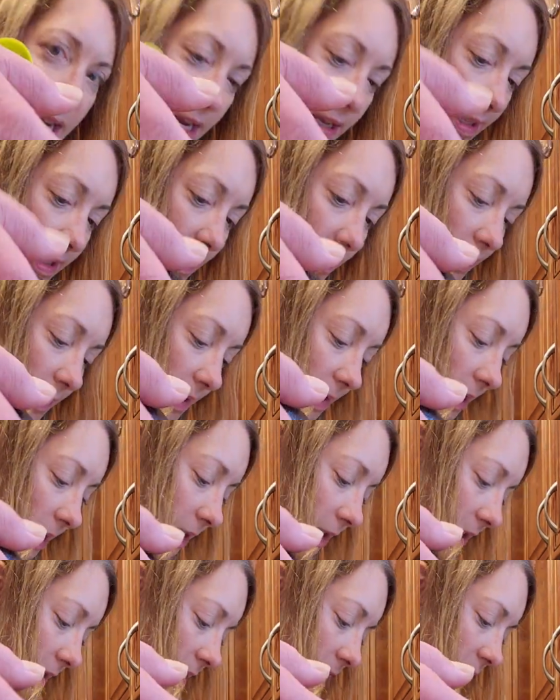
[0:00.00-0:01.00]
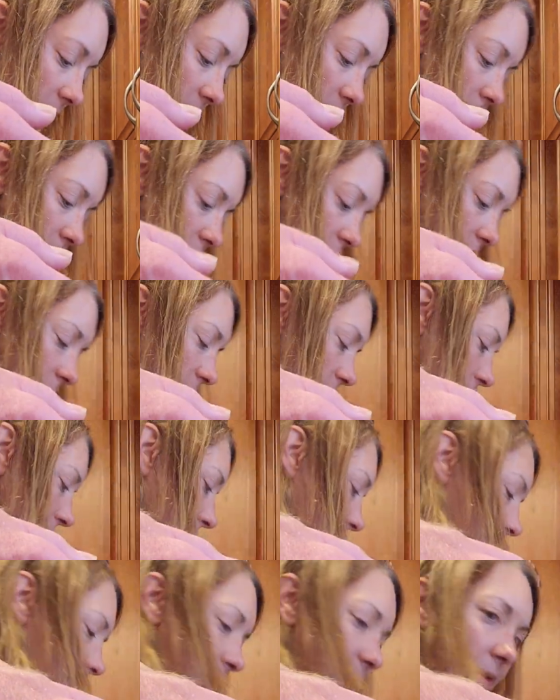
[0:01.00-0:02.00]
get some assistance from
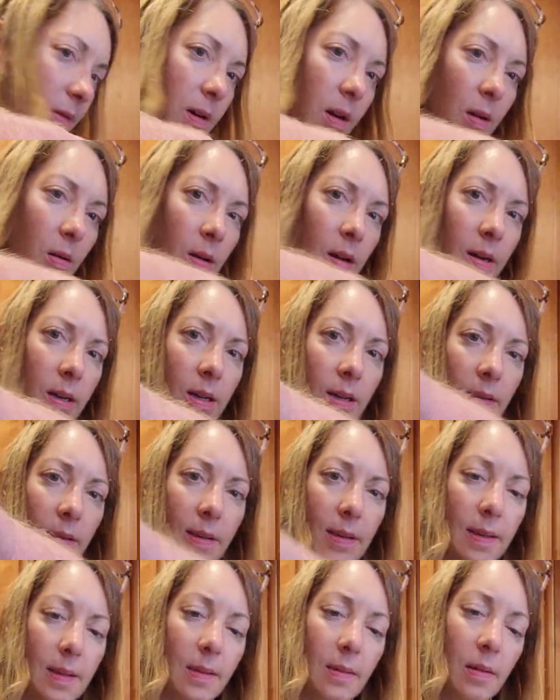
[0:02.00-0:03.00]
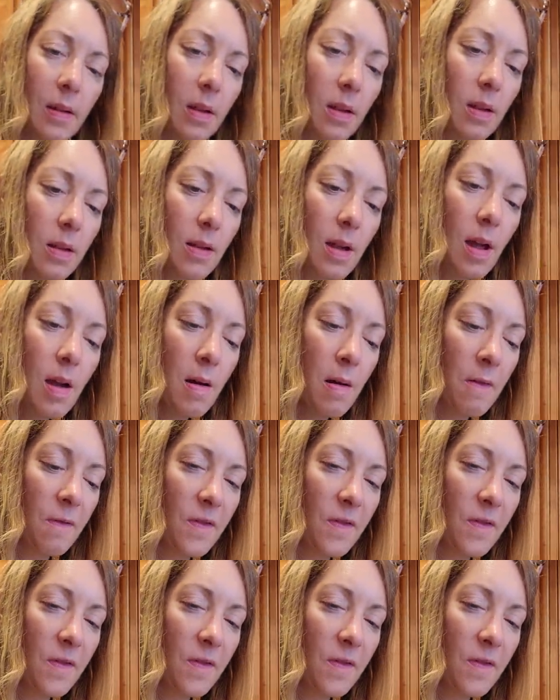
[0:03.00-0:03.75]
our studio audience. Oh,